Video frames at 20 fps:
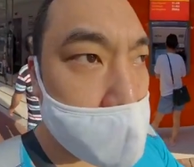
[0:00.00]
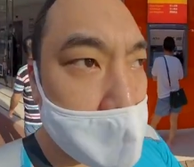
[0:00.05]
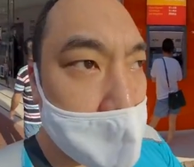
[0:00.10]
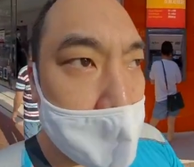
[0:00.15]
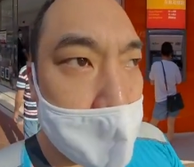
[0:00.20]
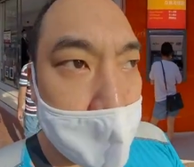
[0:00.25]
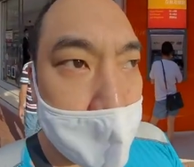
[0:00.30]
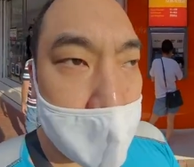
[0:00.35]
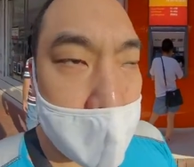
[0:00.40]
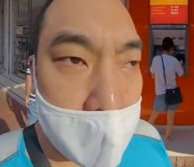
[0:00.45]

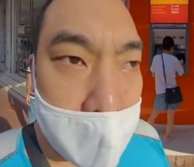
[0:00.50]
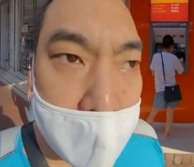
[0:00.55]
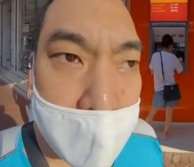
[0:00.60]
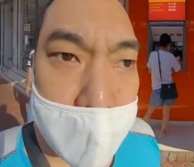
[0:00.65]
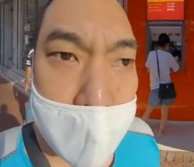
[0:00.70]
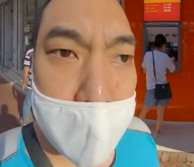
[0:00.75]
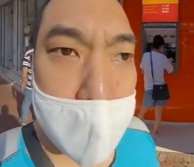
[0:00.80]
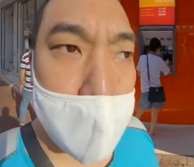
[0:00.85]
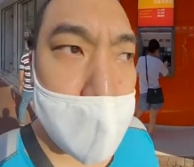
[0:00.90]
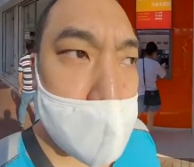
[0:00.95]
Argyle
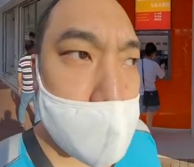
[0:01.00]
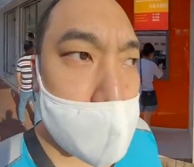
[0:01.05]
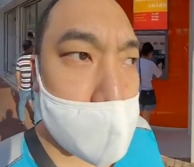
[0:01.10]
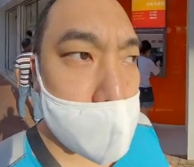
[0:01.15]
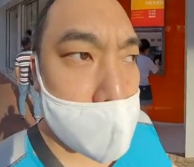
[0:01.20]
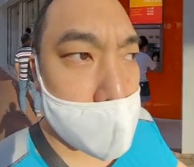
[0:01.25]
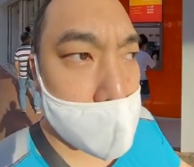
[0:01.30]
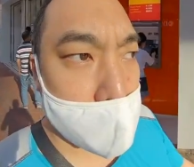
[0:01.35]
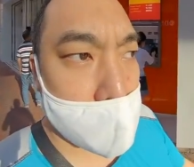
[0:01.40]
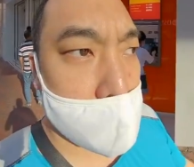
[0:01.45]
Street
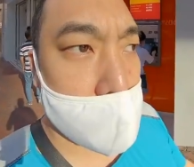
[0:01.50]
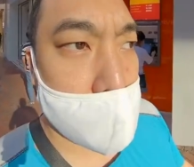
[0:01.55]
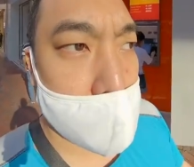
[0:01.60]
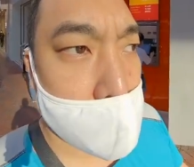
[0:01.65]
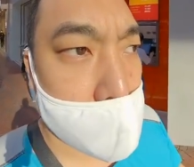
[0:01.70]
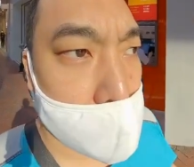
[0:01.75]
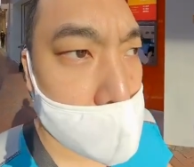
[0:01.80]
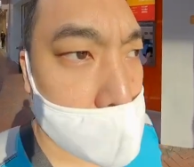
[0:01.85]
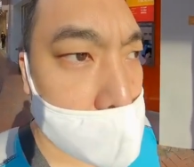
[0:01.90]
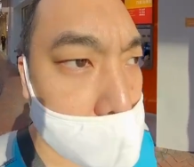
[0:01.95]

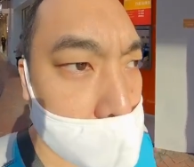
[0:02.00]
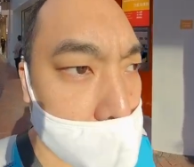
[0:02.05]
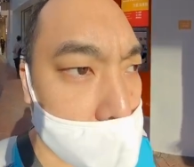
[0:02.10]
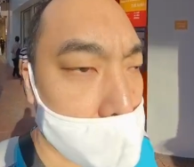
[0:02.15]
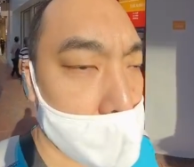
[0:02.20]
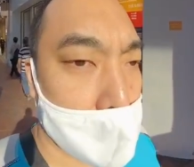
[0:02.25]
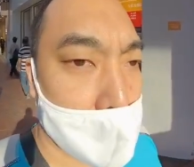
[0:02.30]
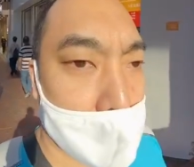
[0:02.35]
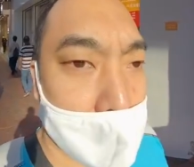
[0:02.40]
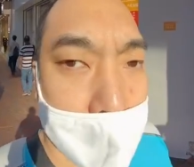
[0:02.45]

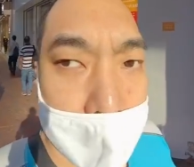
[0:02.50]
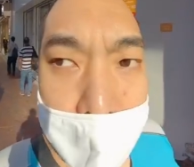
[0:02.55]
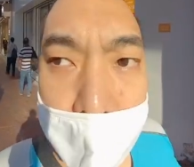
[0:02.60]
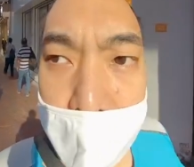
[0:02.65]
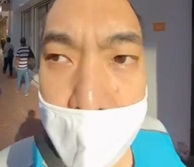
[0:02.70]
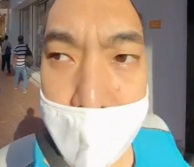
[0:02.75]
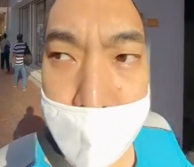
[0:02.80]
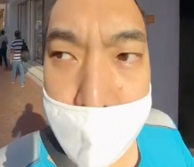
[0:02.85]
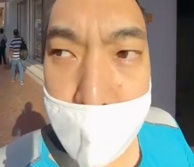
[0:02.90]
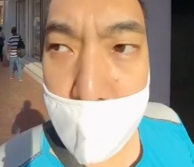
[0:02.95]
in
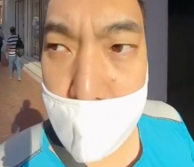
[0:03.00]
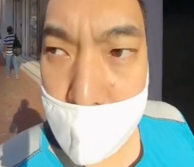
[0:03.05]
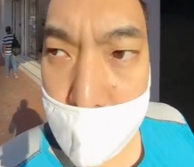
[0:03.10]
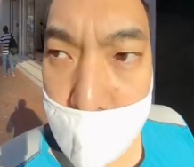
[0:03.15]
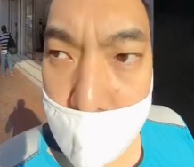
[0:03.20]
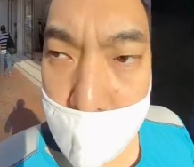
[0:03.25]
Mong Kok.